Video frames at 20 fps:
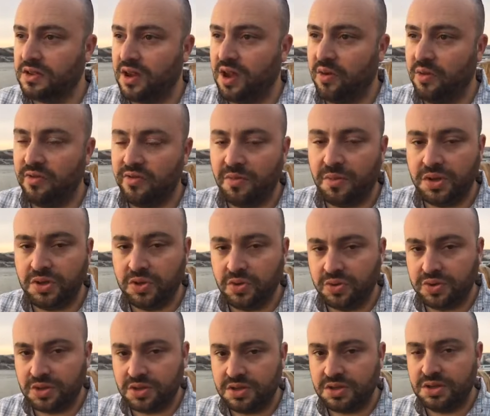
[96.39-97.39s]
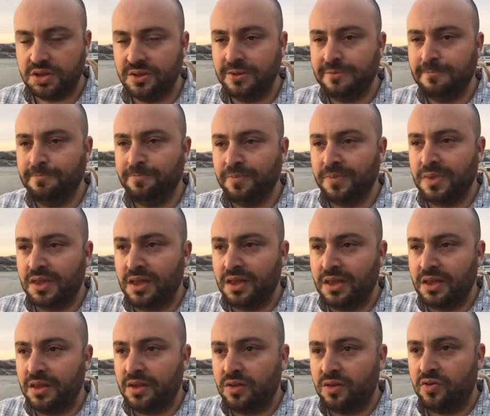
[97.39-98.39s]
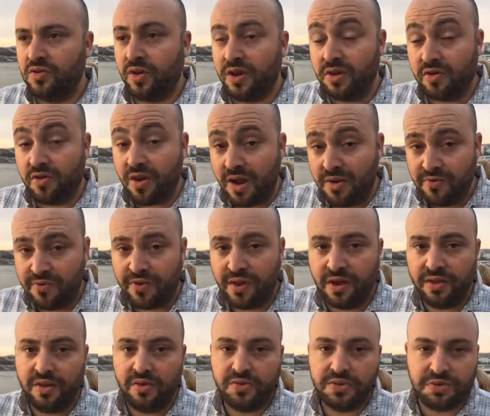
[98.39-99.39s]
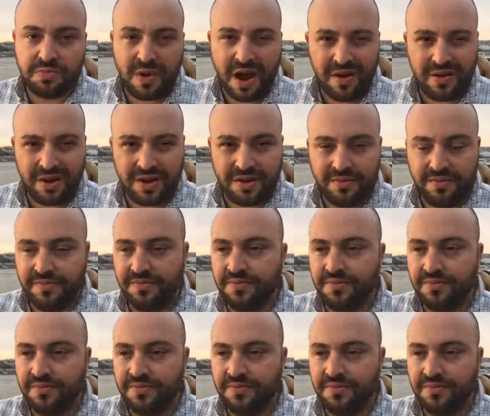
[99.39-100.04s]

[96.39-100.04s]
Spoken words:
However, my daughter's great-grandfather was married.